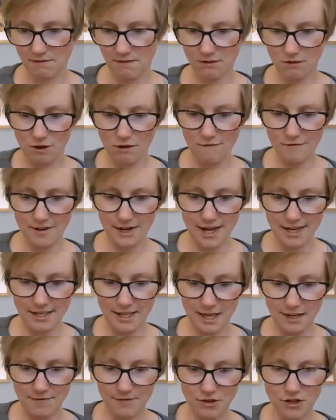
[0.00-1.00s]
And don't
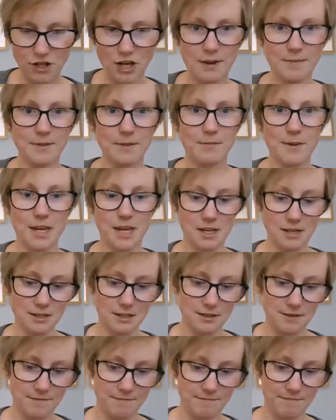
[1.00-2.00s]
forget to give your sheep some
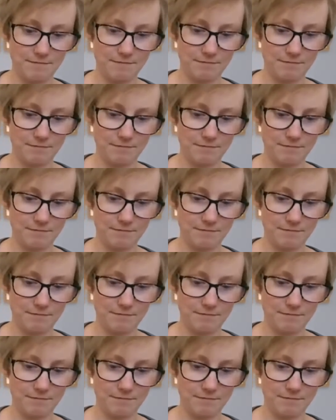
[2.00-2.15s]
ears.